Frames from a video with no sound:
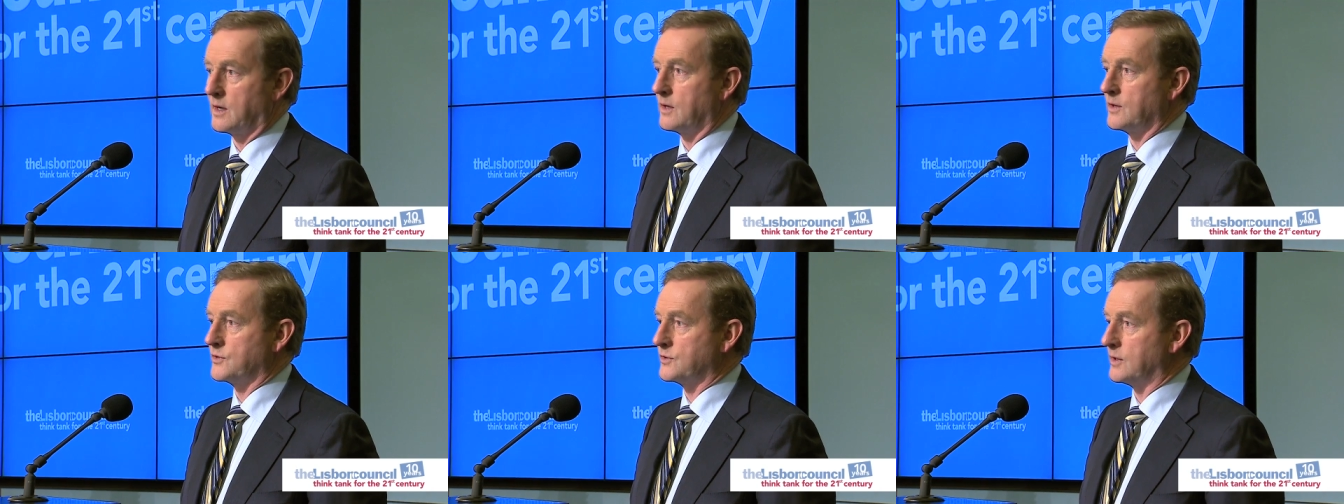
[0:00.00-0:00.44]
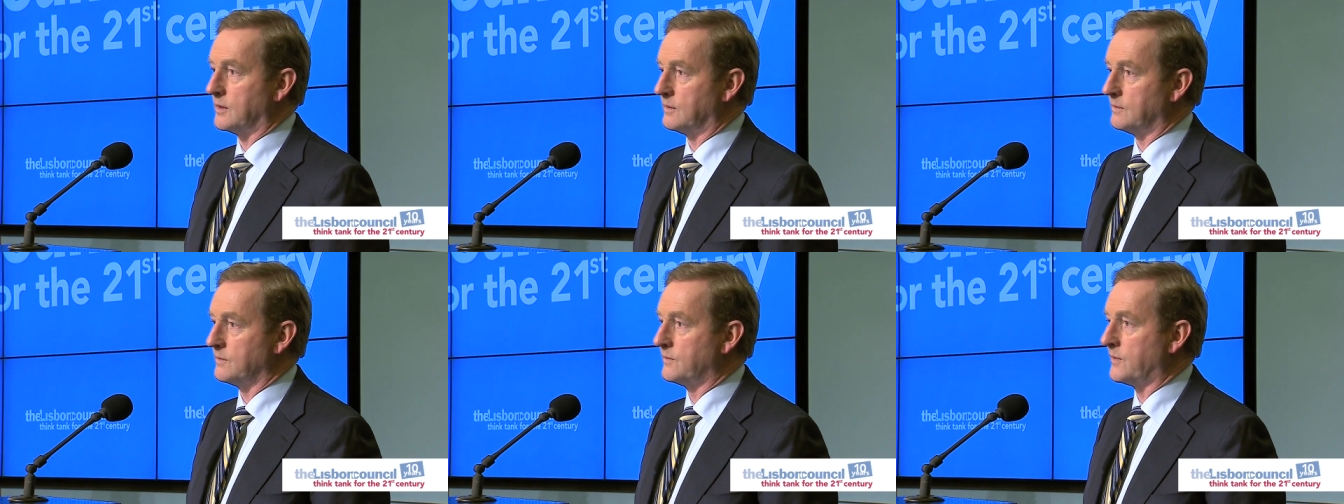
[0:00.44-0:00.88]
are
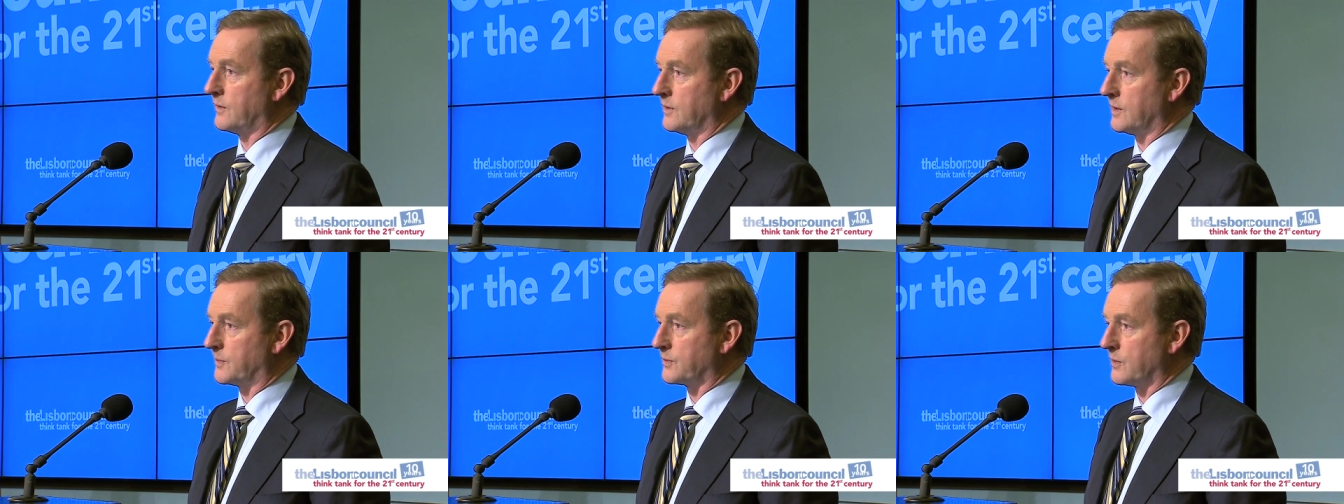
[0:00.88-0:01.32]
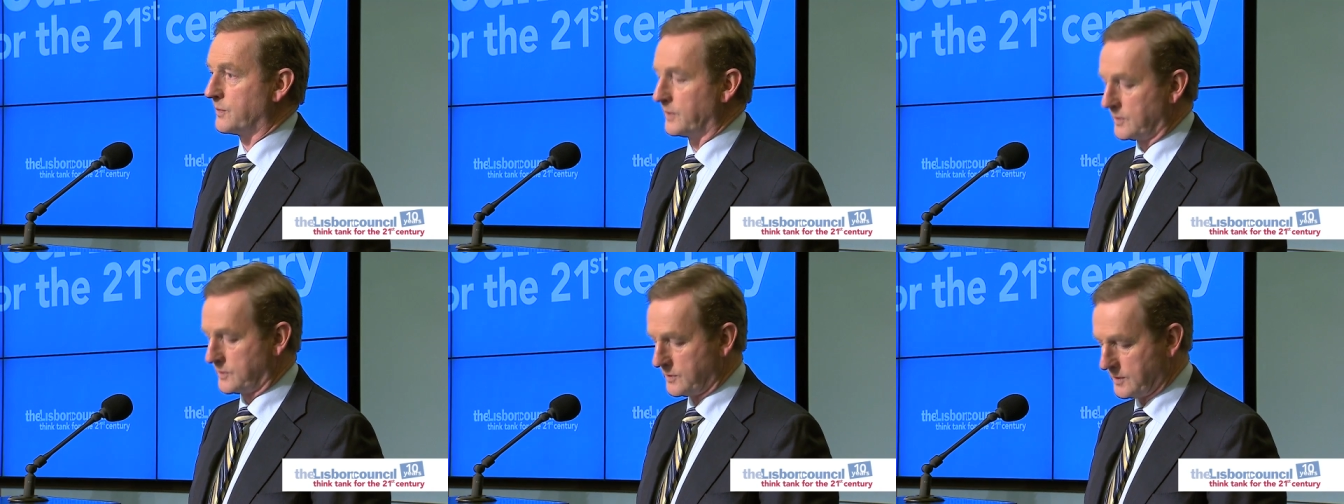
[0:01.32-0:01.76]
still very
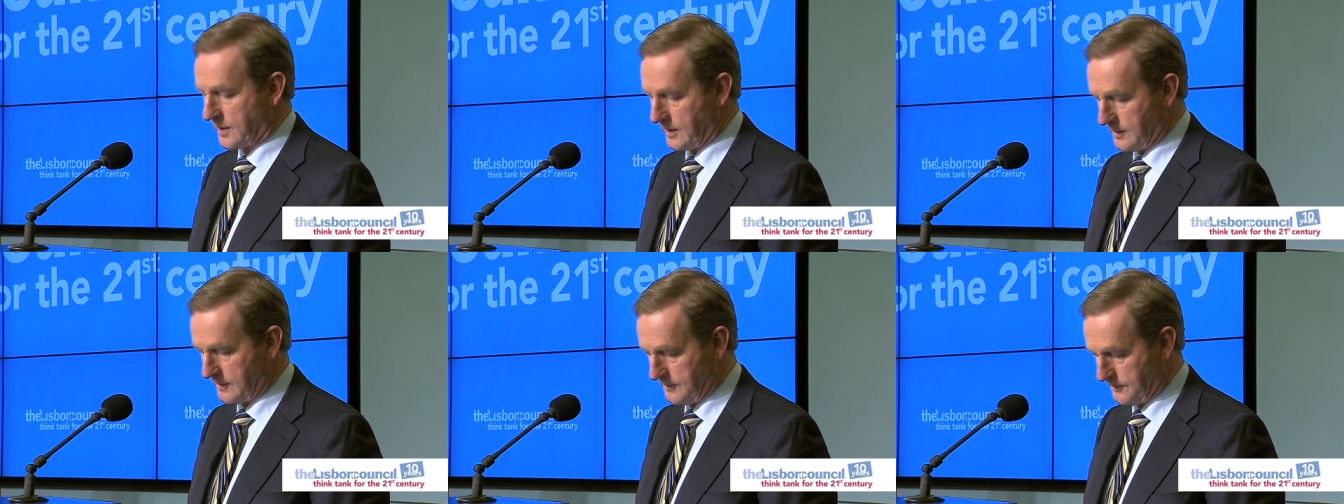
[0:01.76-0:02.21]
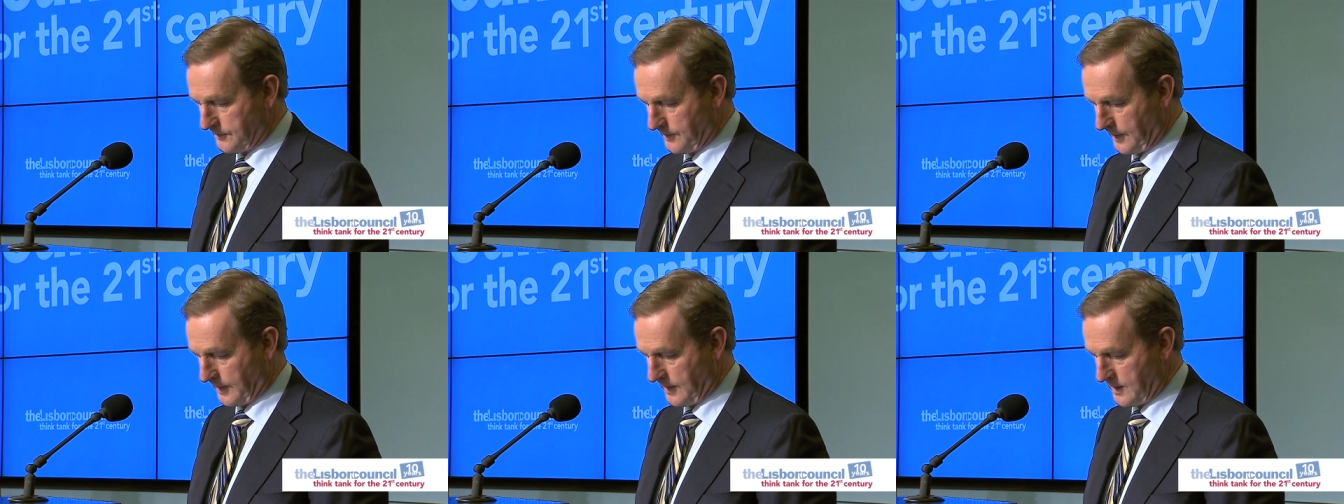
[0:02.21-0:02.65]
appropriate today.
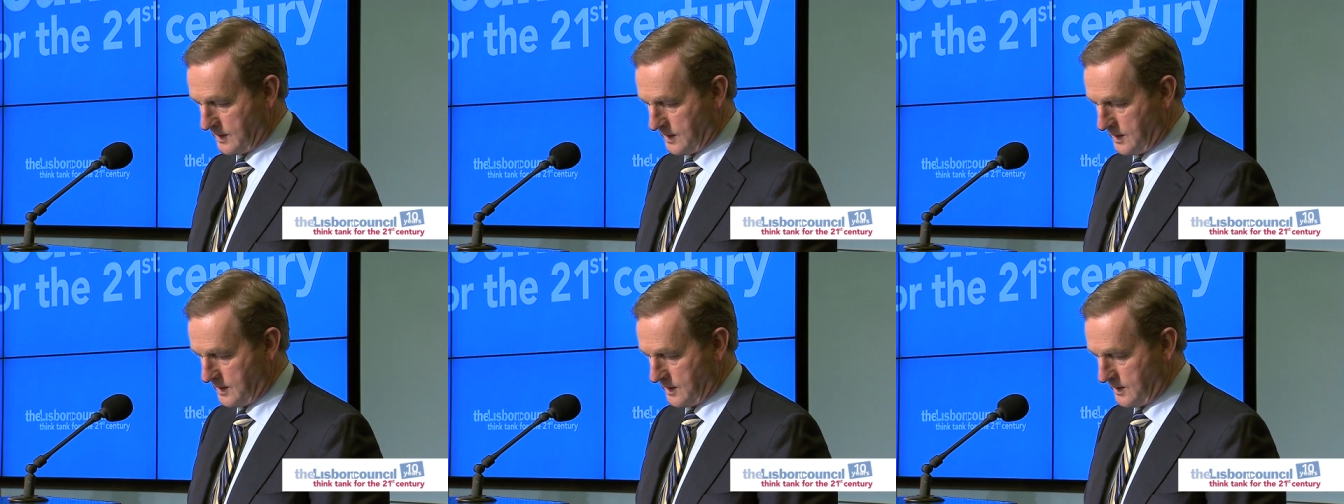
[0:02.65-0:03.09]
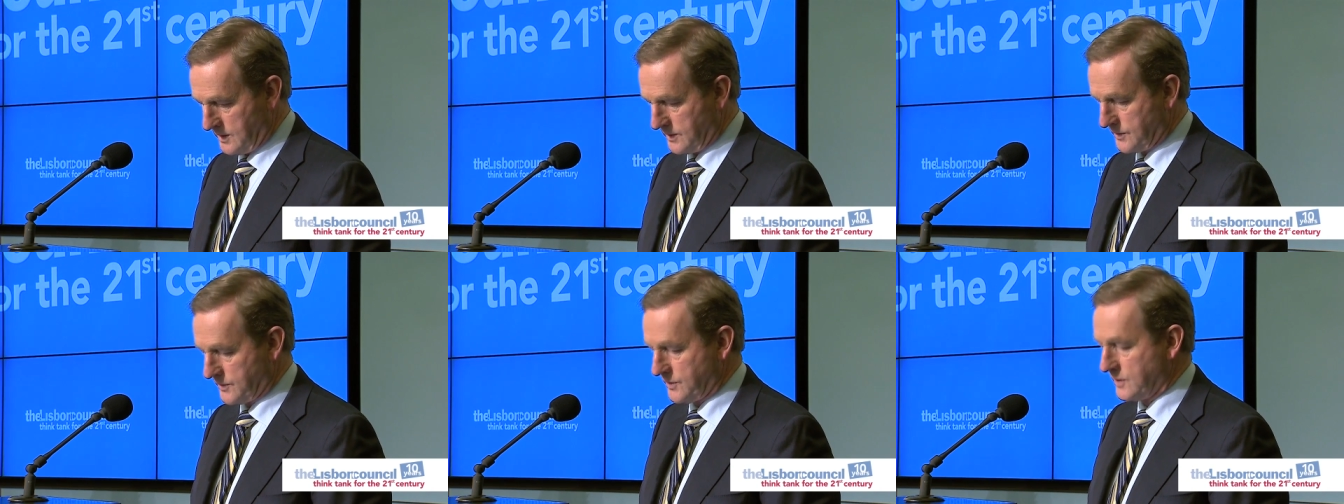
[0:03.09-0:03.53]

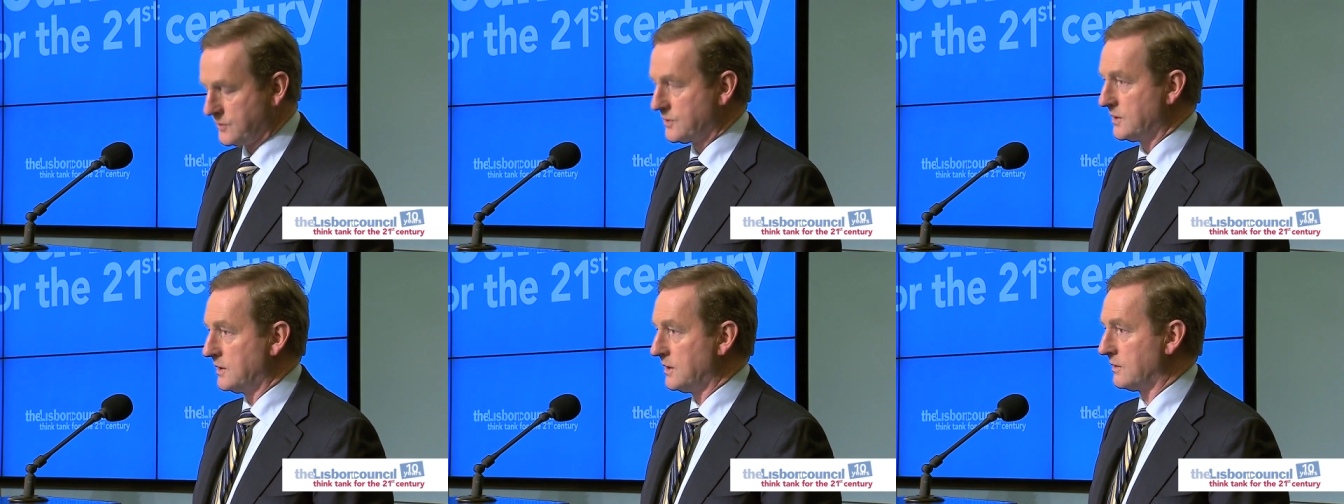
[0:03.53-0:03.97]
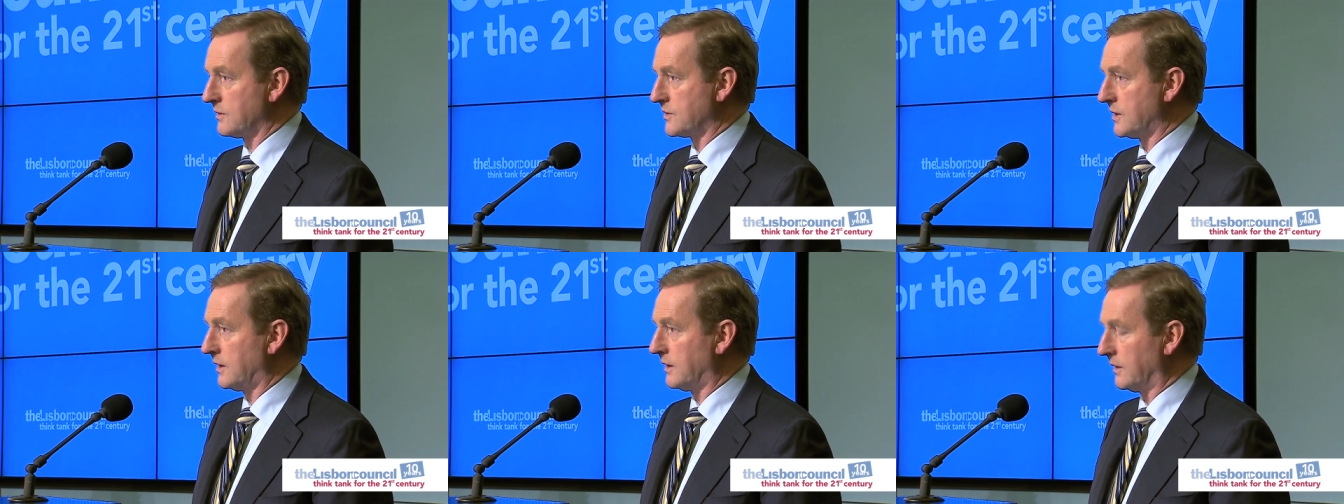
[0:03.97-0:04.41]
And 60
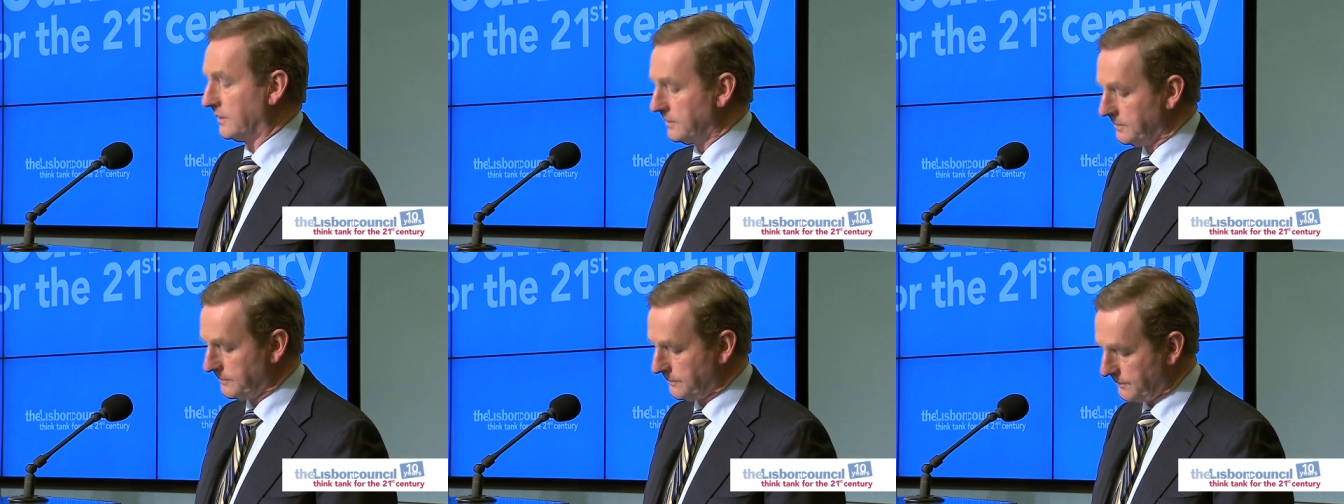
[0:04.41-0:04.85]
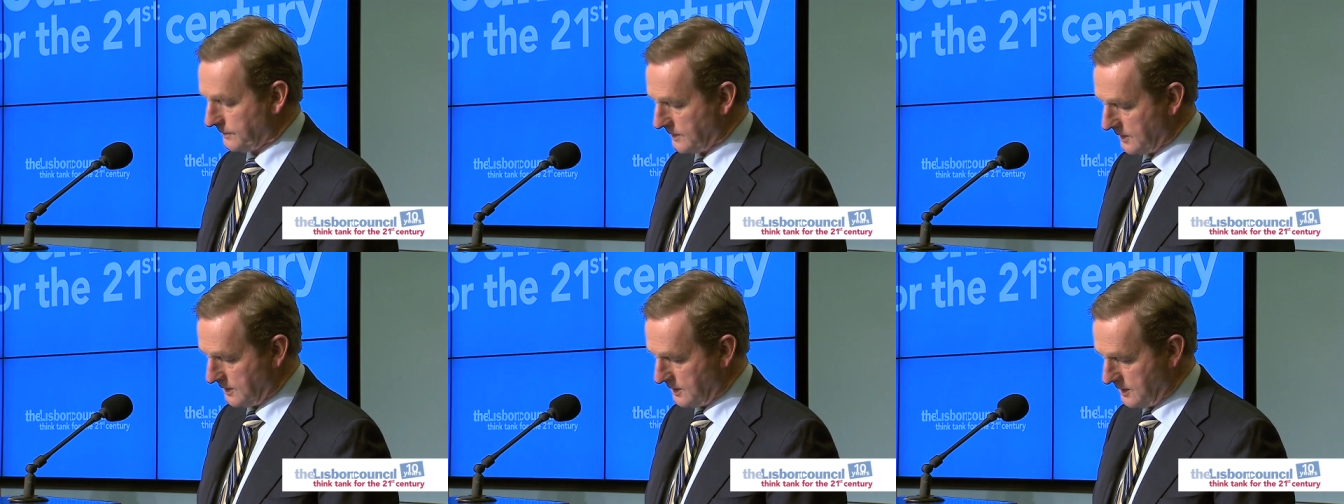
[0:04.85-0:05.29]
years on,
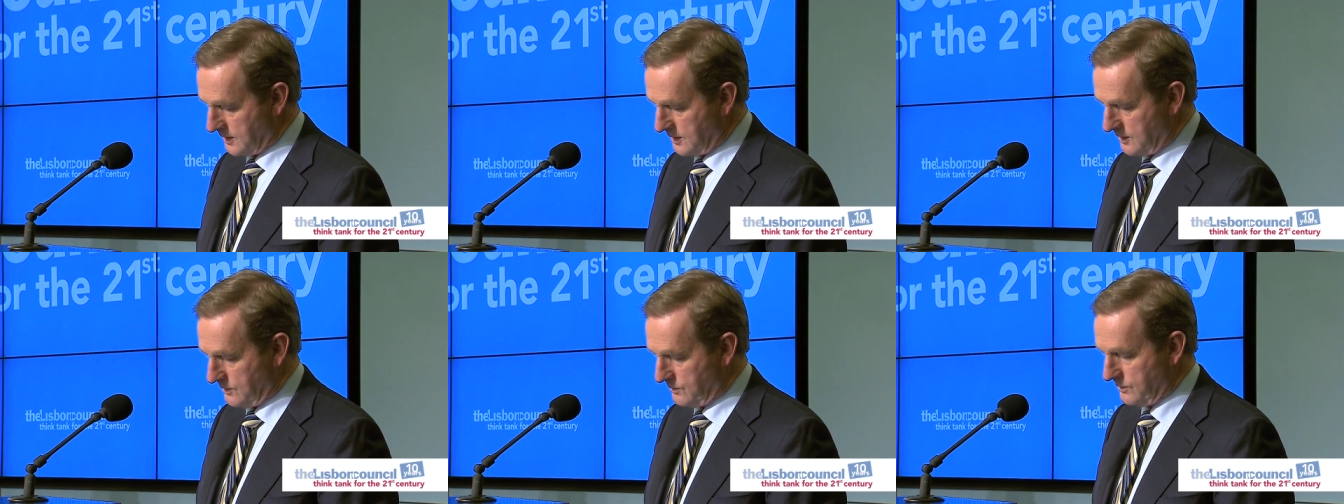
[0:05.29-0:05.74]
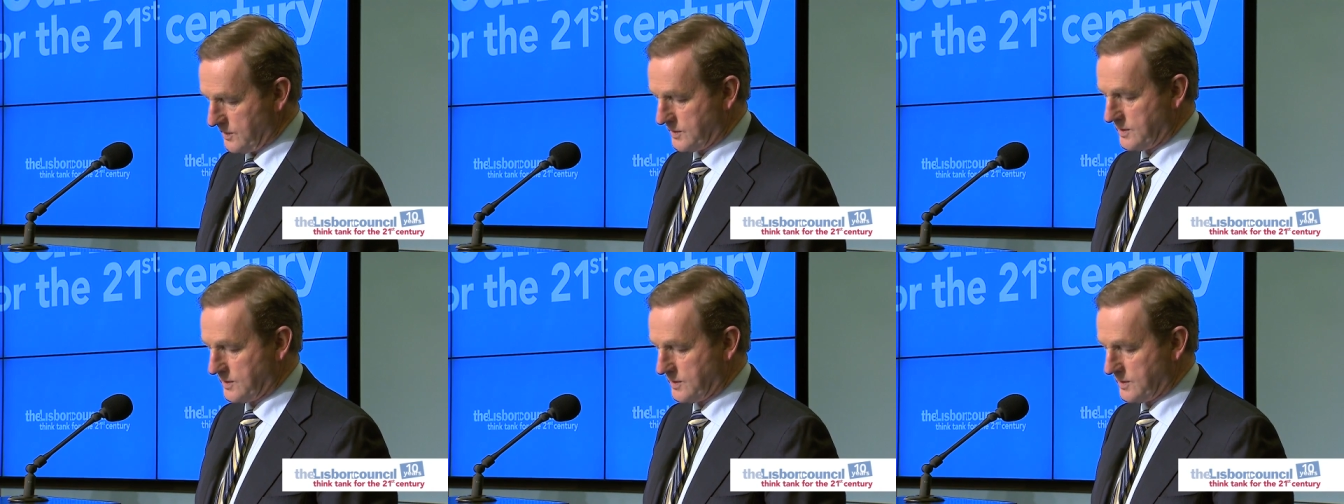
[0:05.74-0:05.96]
we